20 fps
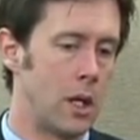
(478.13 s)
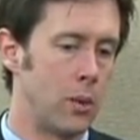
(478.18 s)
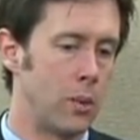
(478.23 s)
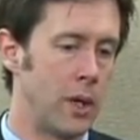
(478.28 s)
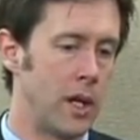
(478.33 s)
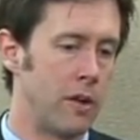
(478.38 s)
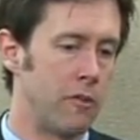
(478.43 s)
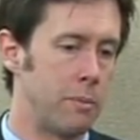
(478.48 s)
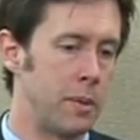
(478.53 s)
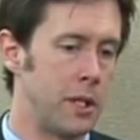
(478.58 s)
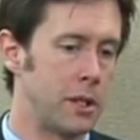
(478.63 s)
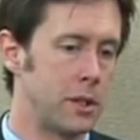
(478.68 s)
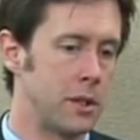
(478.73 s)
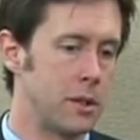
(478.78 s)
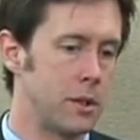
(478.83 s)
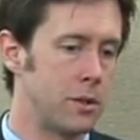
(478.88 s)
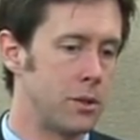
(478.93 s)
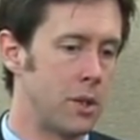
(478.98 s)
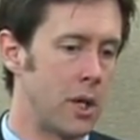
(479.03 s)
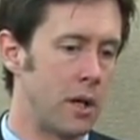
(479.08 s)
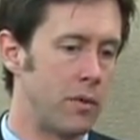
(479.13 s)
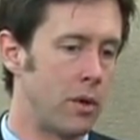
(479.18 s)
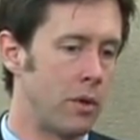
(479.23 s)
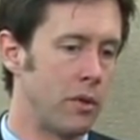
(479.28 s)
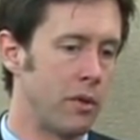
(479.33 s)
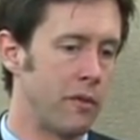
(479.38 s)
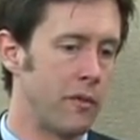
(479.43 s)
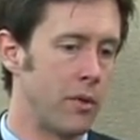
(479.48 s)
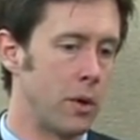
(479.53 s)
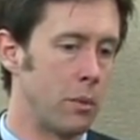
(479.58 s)
We have patients who drive
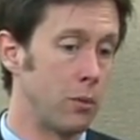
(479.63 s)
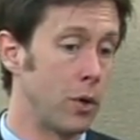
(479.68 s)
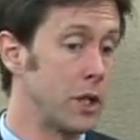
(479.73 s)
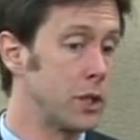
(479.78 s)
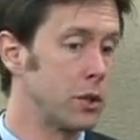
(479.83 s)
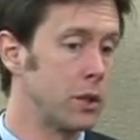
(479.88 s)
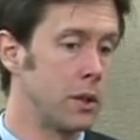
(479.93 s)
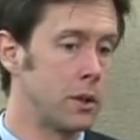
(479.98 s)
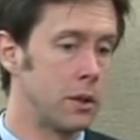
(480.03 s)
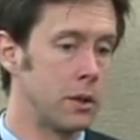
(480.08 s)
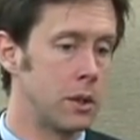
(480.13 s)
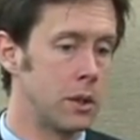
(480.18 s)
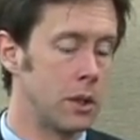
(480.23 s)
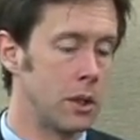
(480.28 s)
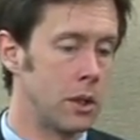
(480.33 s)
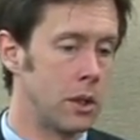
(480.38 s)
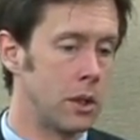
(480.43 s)
over from Richland,